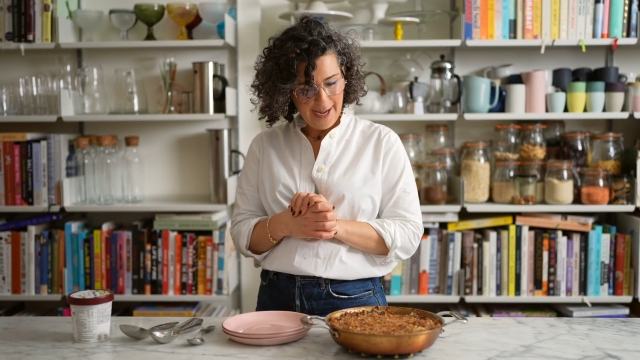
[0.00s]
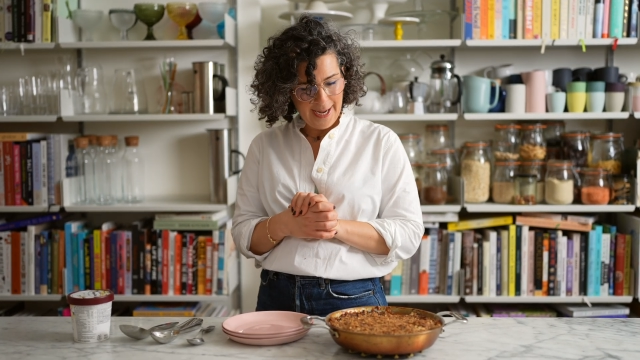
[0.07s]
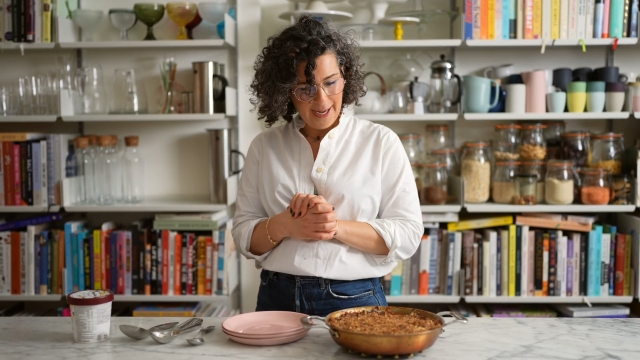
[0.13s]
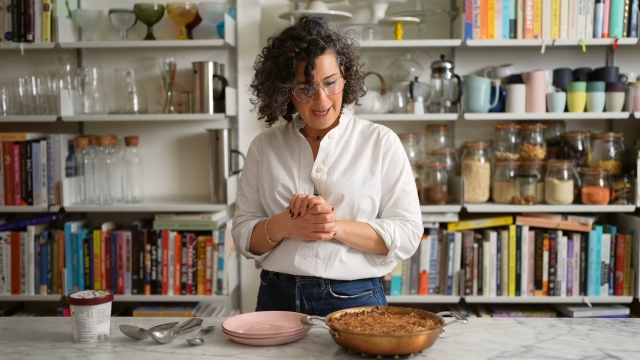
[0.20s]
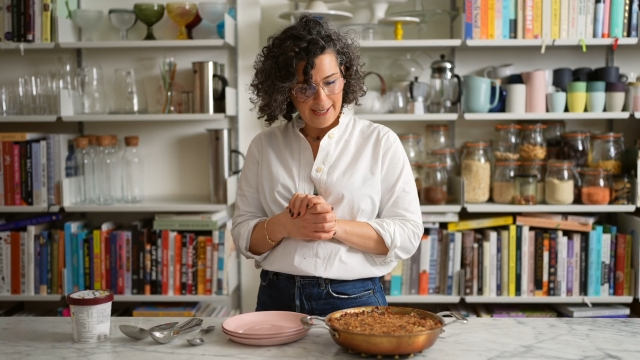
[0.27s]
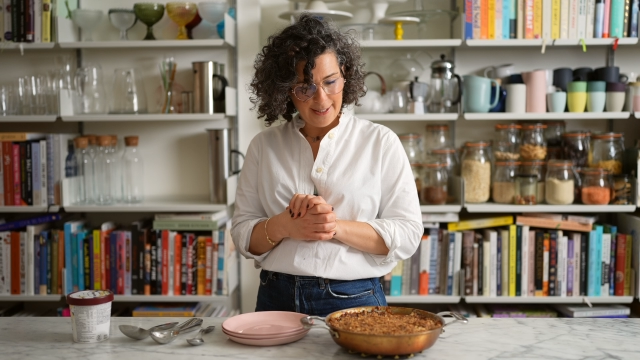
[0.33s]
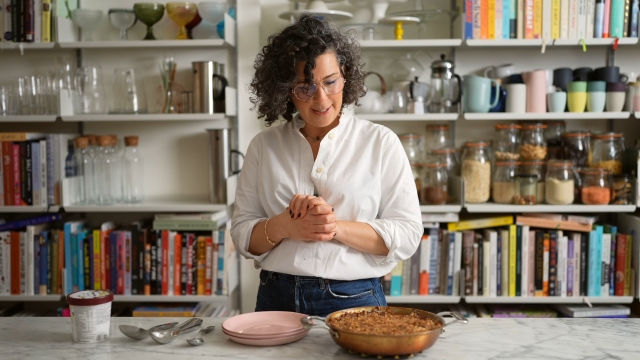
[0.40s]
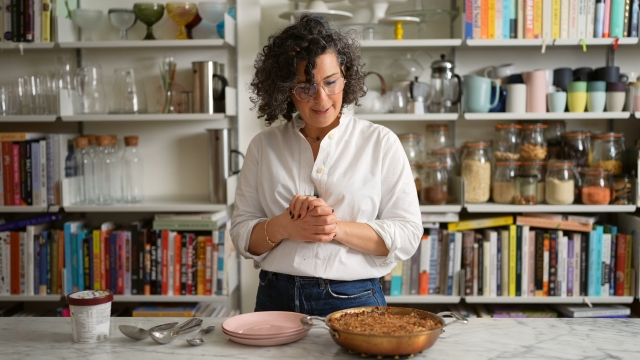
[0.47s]

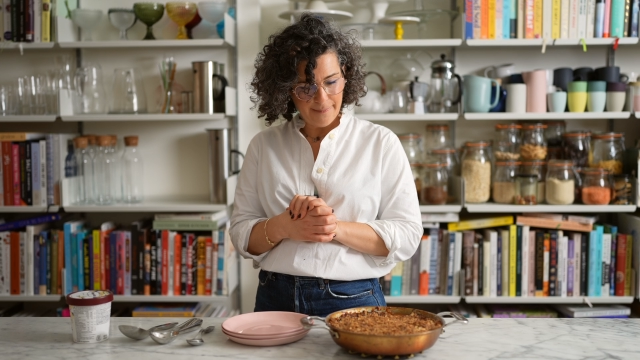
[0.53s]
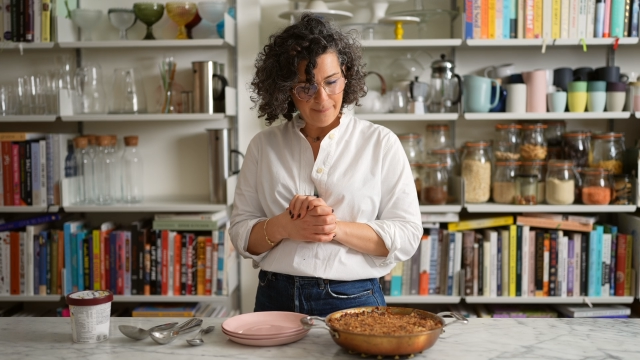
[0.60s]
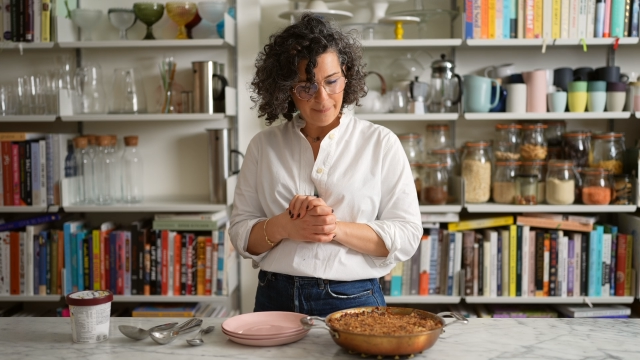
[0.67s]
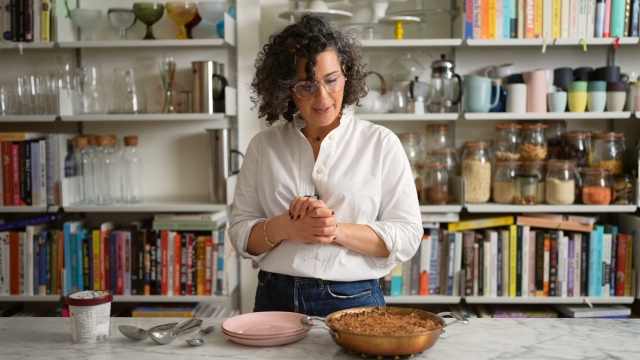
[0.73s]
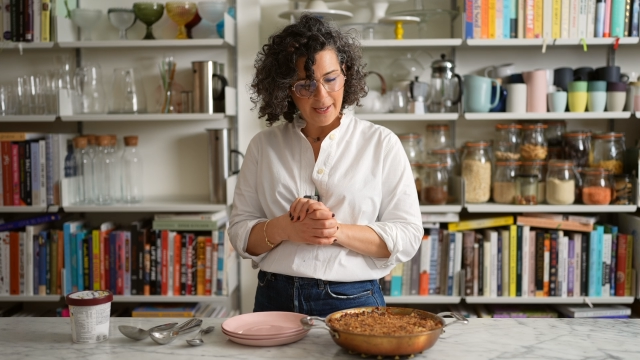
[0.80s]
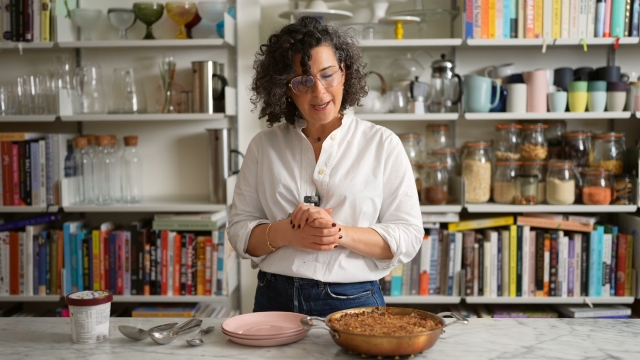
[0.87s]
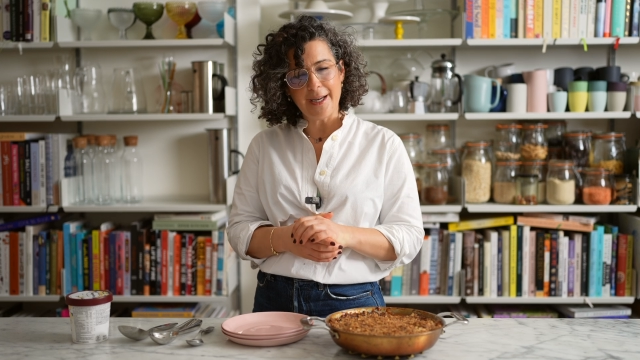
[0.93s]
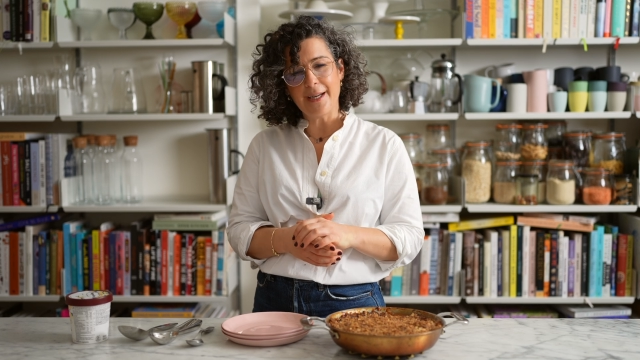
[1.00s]
and
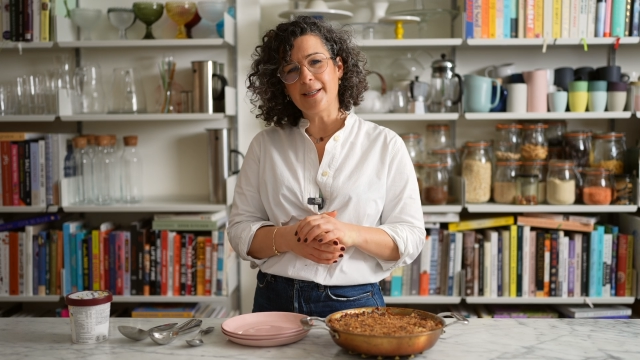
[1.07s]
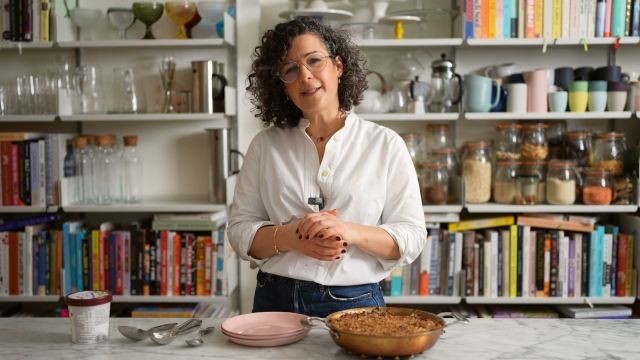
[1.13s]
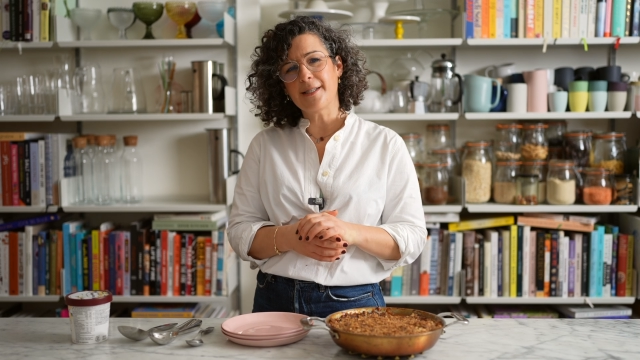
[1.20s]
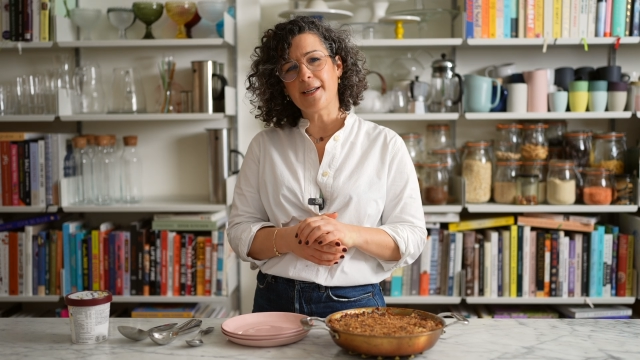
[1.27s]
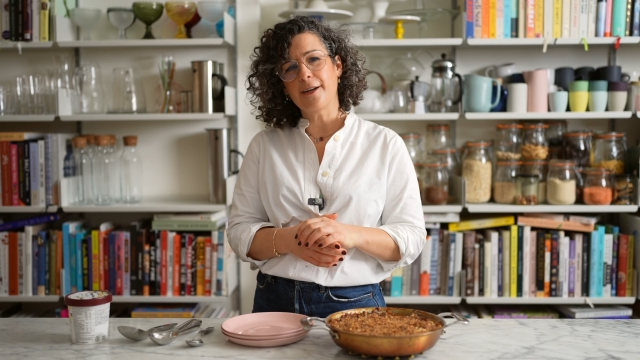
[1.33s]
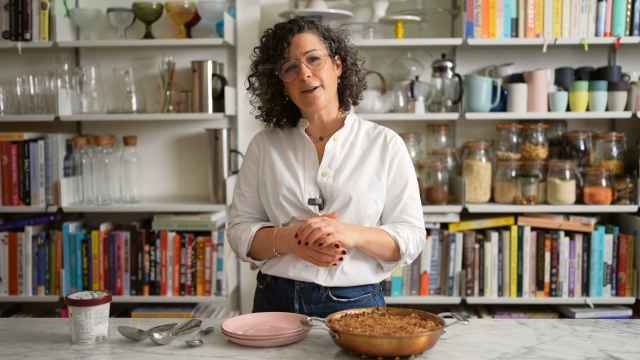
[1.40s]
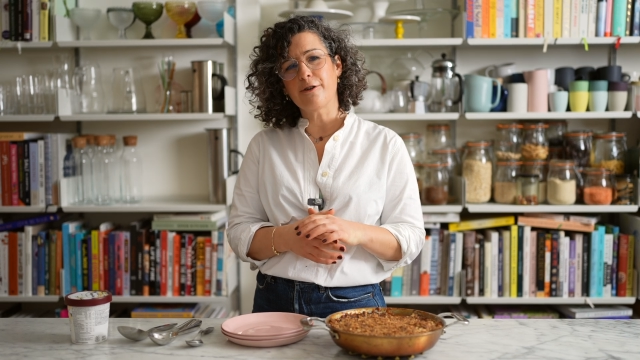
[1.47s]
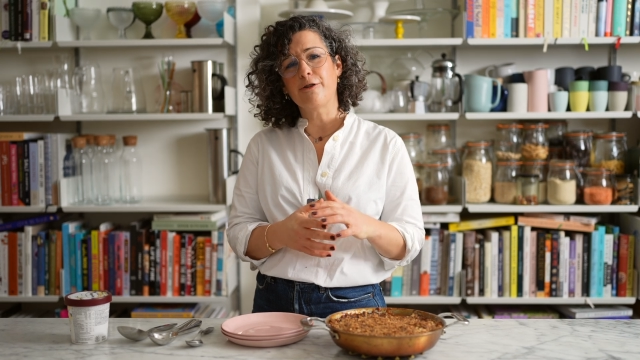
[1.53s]
because
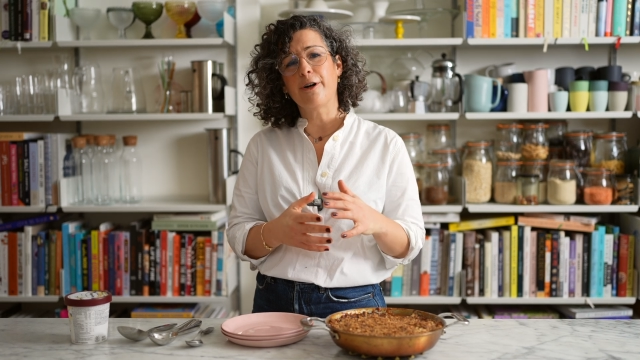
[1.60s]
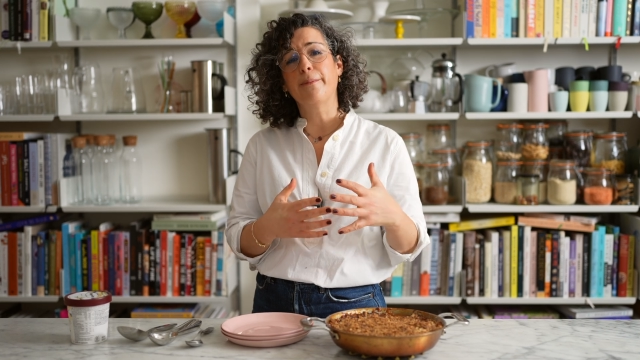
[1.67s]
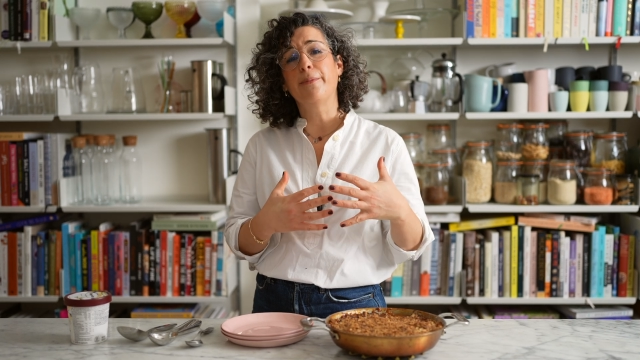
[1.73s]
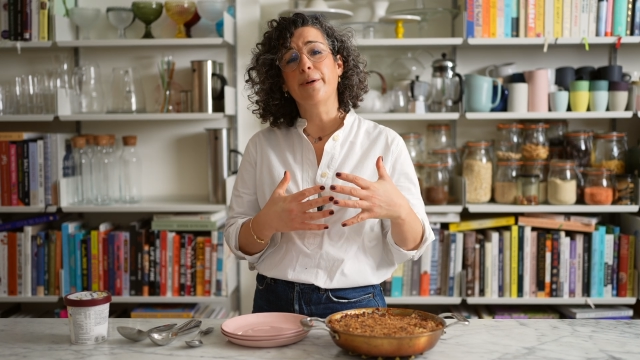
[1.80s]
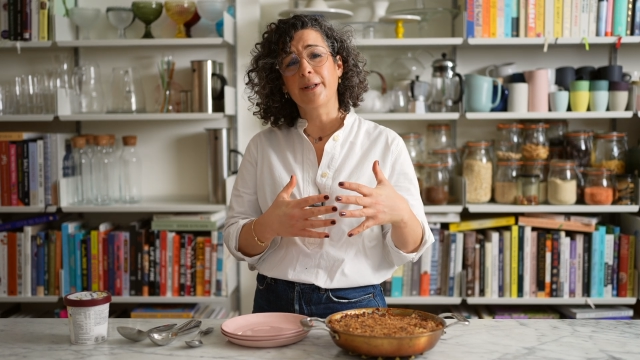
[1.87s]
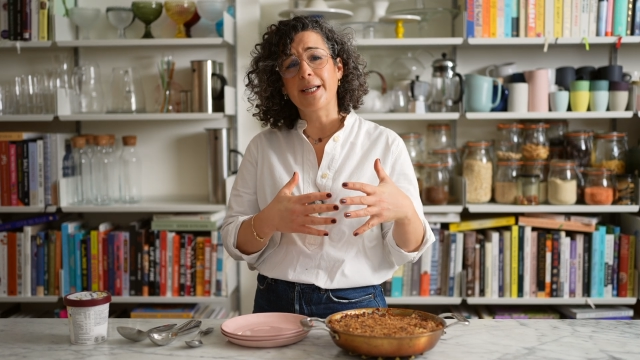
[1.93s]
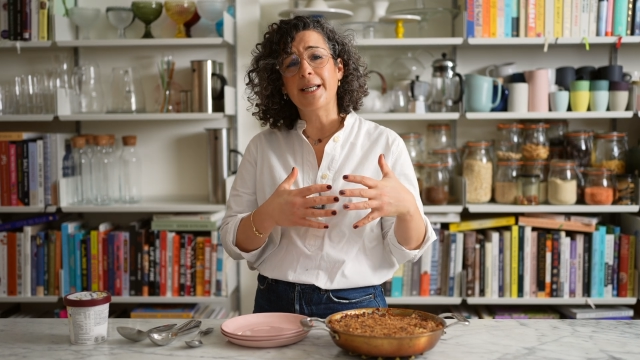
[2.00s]
crumble